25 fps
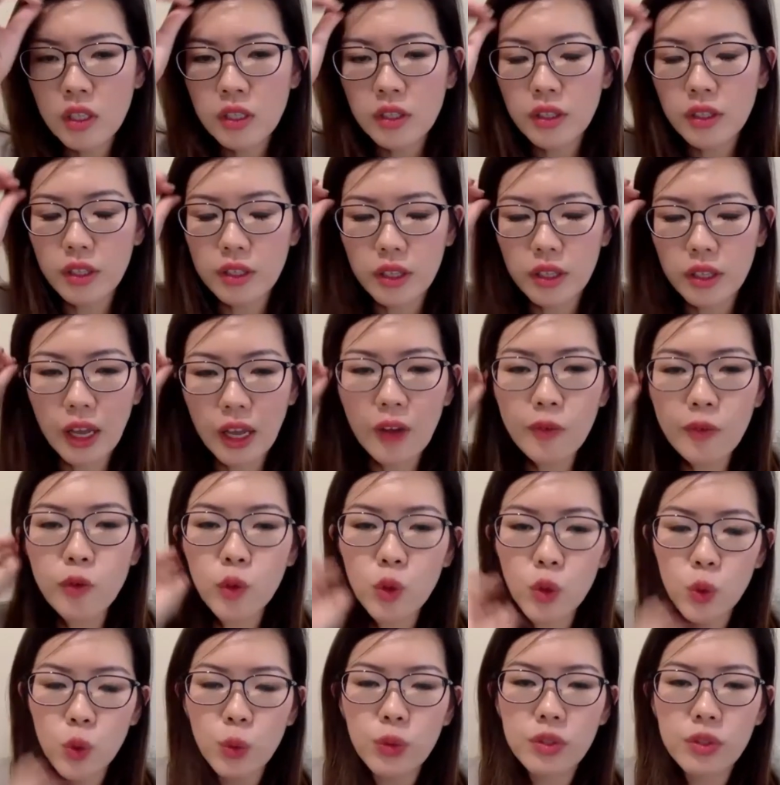that they have to
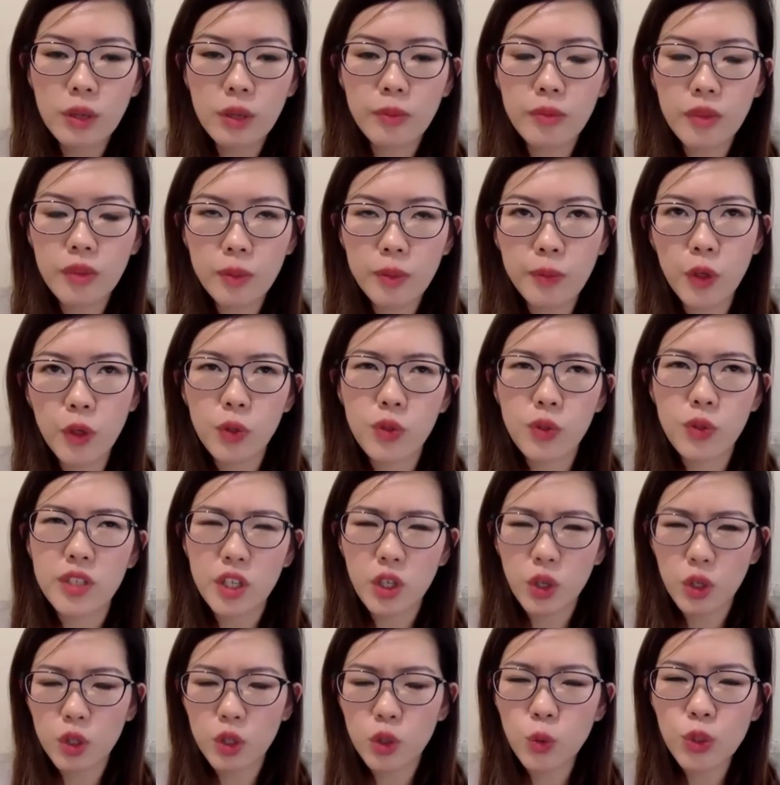do something because they
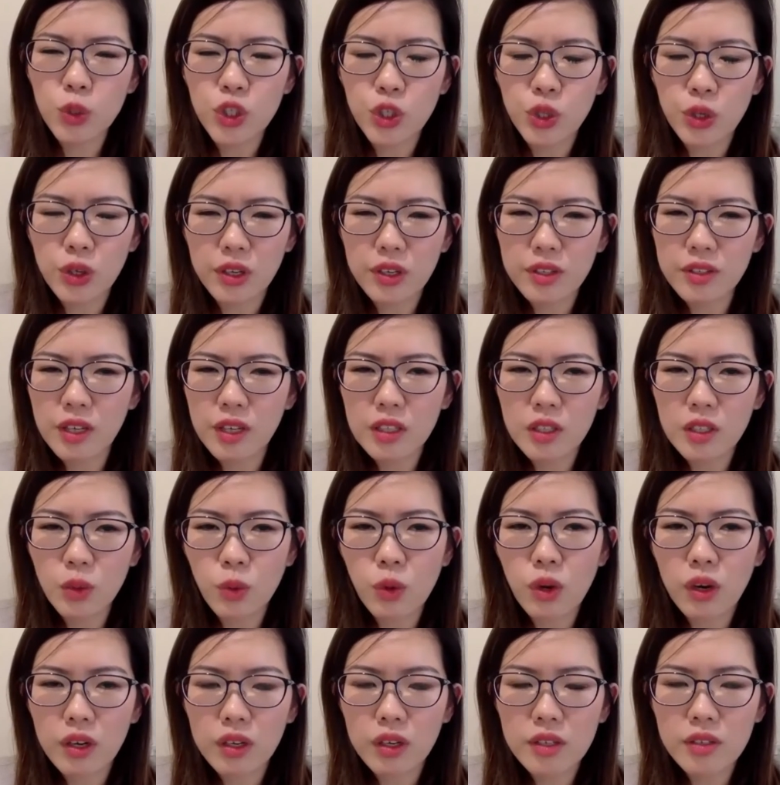got no choice,
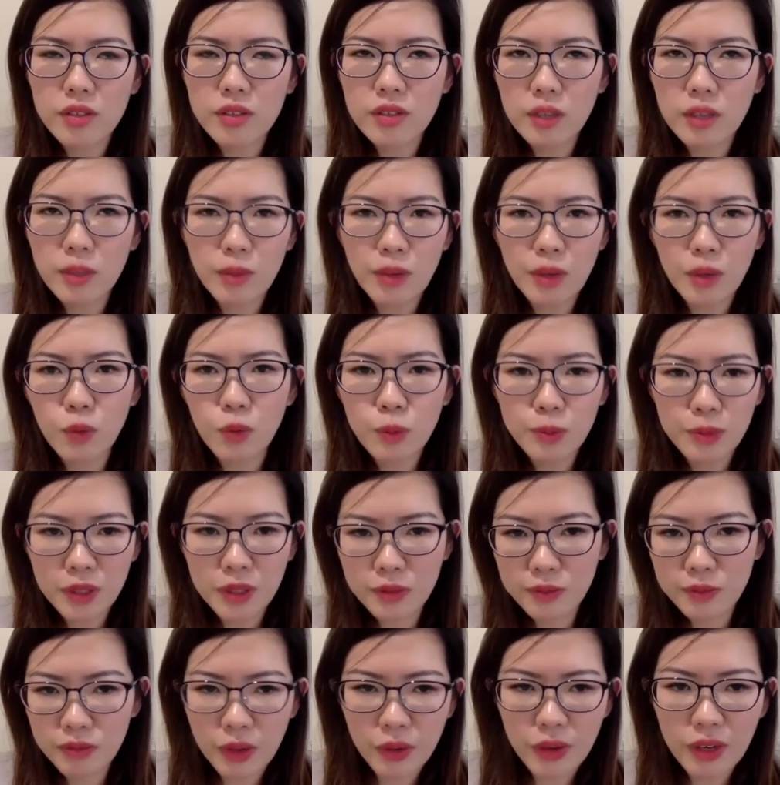otherwise someone would be
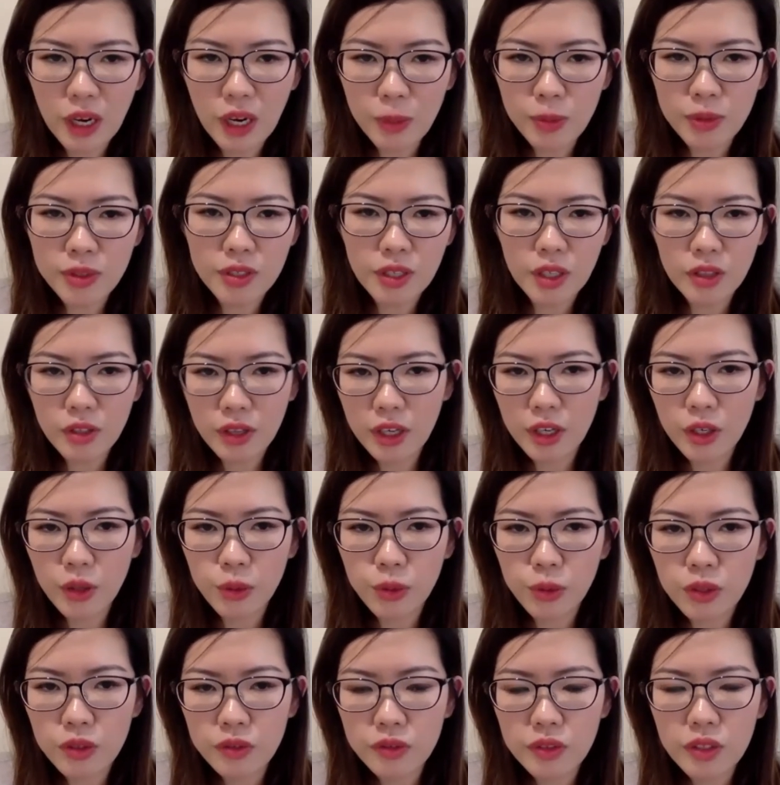very upset,
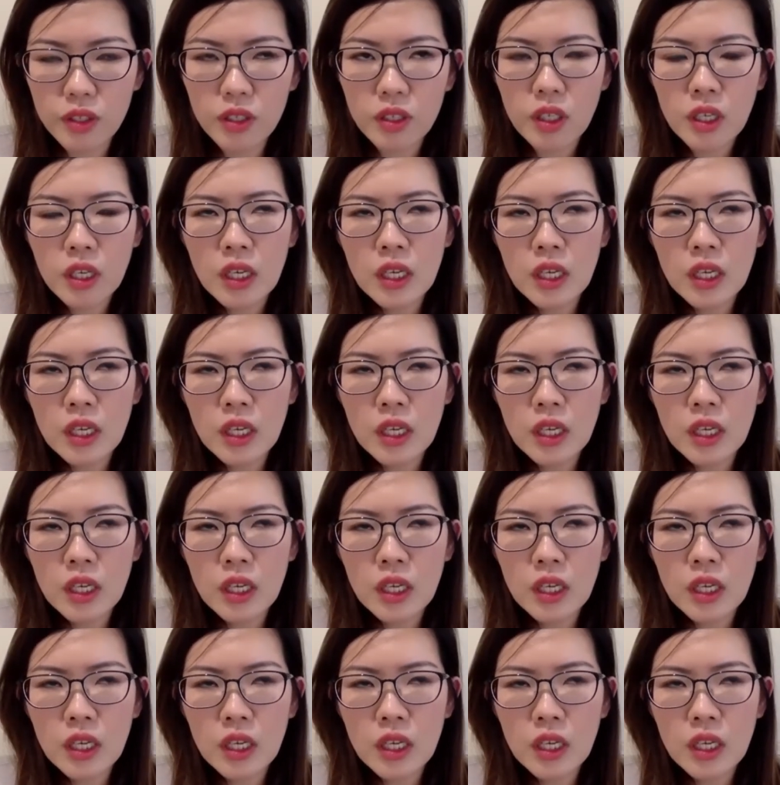angry with it.